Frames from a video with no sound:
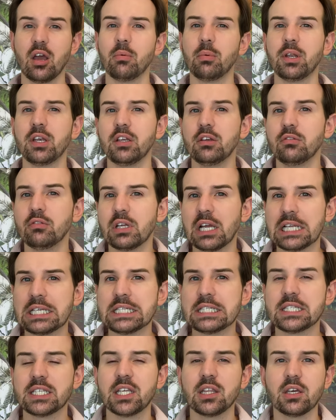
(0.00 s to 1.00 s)
But in
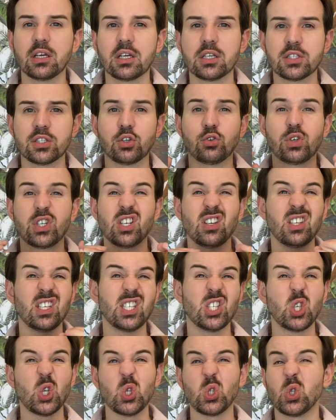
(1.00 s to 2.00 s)
reality, the concentration
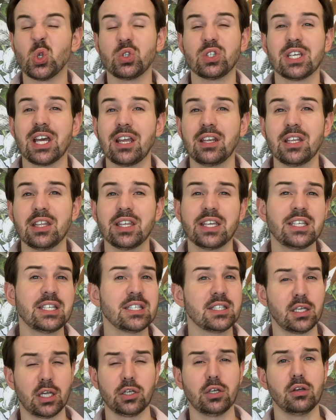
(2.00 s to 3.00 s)
is so, so tiny that
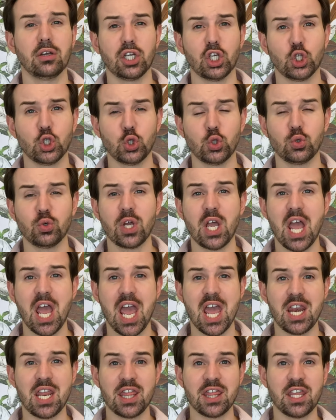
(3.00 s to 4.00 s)
it's not going to do
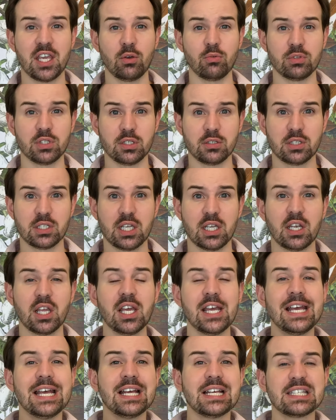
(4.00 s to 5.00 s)
anything with your skin.
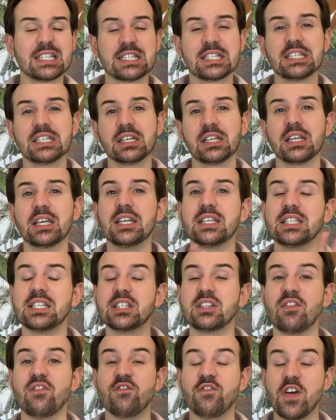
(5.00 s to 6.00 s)
Still, it
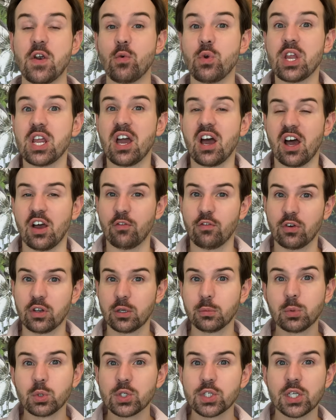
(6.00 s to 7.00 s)
is a very
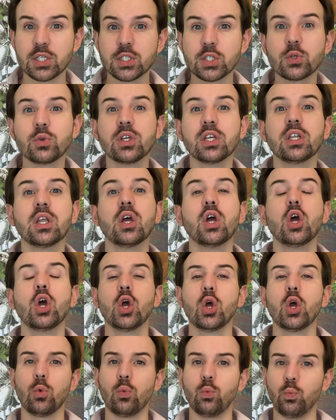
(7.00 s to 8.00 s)
affordable sunscreen
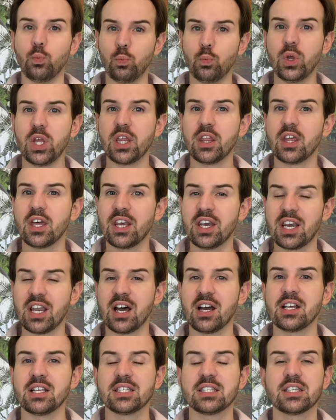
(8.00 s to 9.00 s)
with
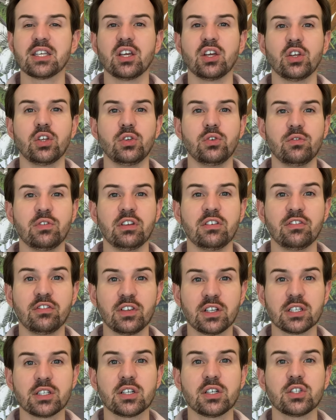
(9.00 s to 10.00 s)
nice uh, U V
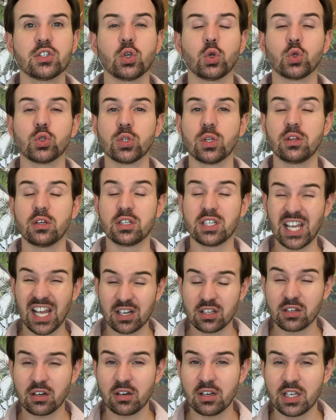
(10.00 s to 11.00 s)
filters. Also, the
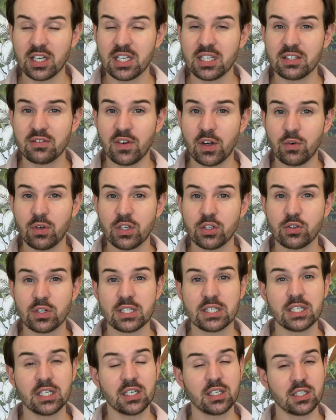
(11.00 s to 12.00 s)
texture is very
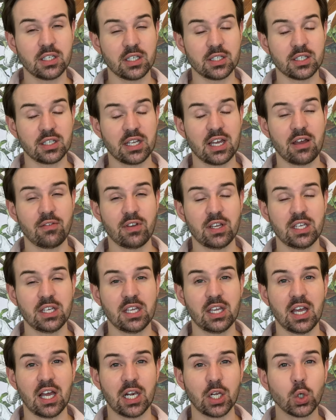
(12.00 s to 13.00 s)
interesting. It doesn't have
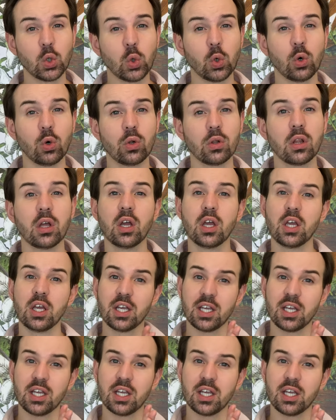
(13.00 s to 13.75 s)
any alcohol.